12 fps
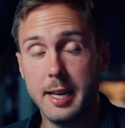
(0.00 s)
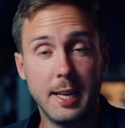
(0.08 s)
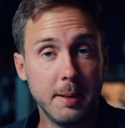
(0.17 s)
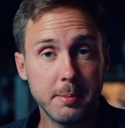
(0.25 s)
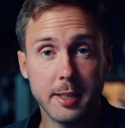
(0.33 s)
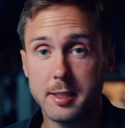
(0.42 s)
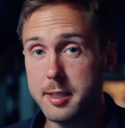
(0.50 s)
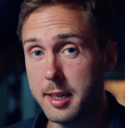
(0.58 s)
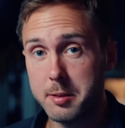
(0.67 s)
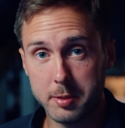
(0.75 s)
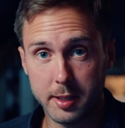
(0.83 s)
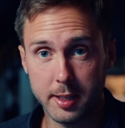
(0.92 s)
And I'm not
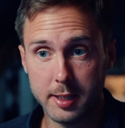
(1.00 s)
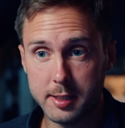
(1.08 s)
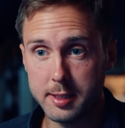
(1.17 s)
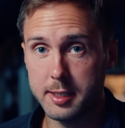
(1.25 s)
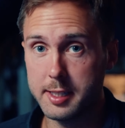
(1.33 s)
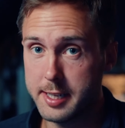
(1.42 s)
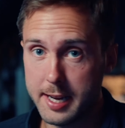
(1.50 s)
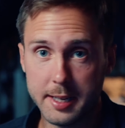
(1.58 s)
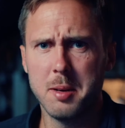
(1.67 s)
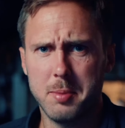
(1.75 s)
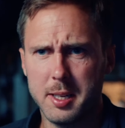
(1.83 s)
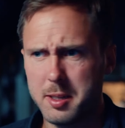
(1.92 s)
done with this
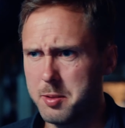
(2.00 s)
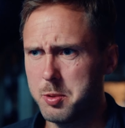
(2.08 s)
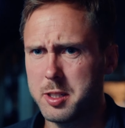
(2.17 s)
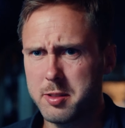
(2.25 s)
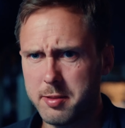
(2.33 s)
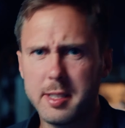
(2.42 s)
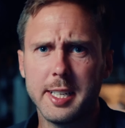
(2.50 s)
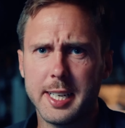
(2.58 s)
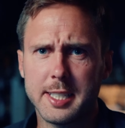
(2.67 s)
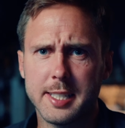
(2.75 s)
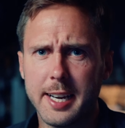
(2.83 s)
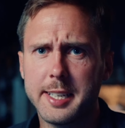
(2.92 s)
yet, but it was really
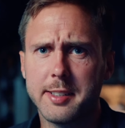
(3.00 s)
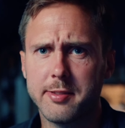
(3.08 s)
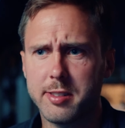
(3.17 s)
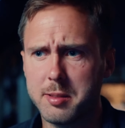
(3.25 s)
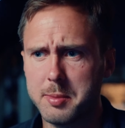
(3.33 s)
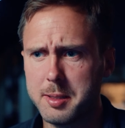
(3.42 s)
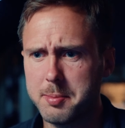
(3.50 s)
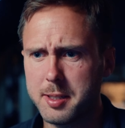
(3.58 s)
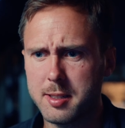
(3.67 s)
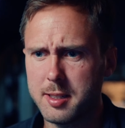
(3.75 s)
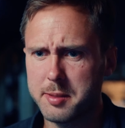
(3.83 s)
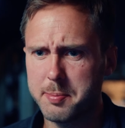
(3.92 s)
exciting for me,
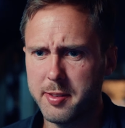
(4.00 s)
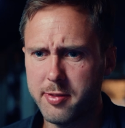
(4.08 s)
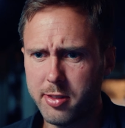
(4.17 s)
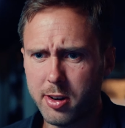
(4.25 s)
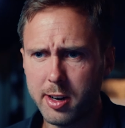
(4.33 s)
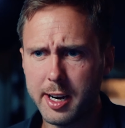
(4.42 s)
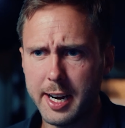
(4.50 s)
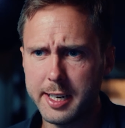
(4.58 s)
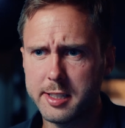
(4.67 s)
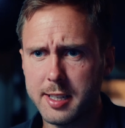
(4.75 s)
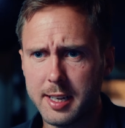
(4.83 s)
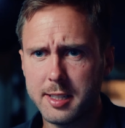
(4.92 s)
because before I
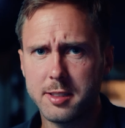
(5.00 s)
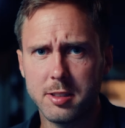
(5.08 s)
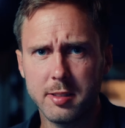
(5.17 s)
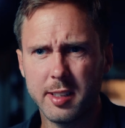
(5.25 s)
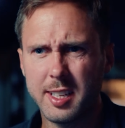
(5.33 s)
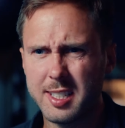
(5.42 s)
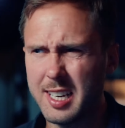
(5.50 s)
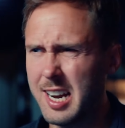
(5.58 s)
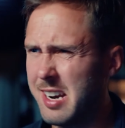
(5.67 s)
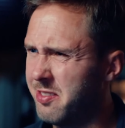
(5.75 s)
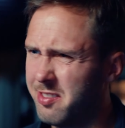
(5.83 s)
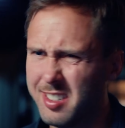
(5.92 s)
started doing this,
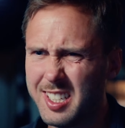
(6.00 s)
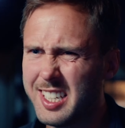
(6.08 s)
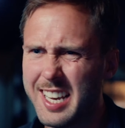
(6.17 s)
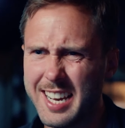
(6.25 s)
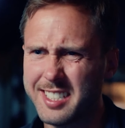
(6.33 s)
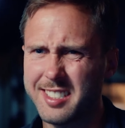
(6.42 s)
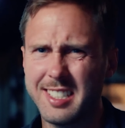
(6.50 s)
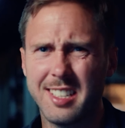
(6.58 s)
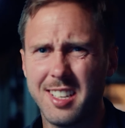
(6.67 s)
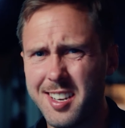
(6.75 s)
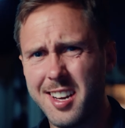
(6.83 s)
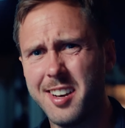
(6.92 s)
I really actually
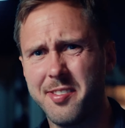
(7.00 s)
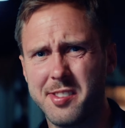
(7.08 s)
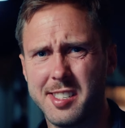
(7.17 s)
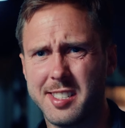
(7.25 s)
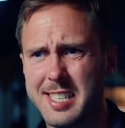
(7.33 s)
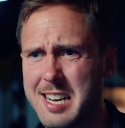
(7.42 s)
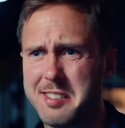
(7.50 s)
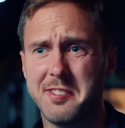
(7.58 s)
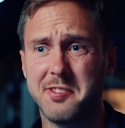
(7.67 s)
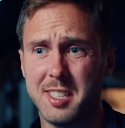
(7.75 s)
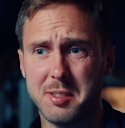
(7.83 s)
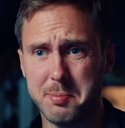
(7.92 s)
loved the sound
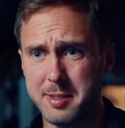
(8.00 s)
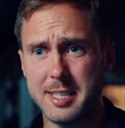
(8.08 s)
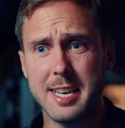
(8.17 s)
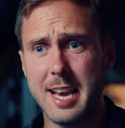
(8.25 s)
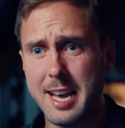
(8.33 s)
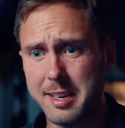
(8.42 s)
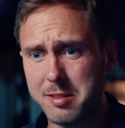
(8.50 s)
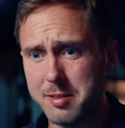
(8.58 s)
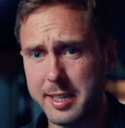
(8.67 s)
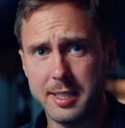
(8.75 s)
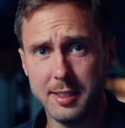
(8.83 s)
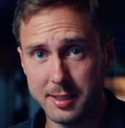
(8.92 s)
of just piano
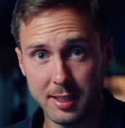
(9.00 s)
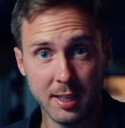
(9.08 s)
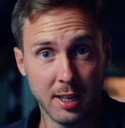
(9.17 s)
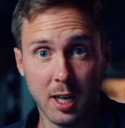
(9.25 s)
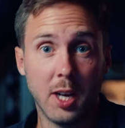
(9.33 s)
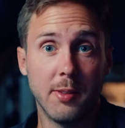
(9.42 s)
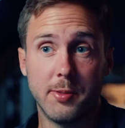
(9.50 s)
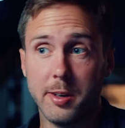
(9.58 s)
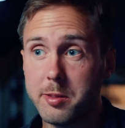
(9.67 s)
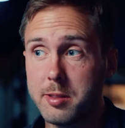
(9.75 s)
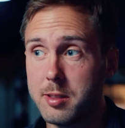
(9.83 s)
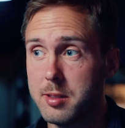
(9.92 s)
and
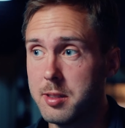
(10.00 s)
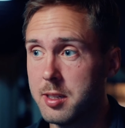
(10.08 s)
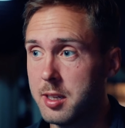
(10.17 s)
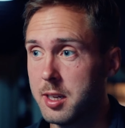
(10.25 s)
vocal.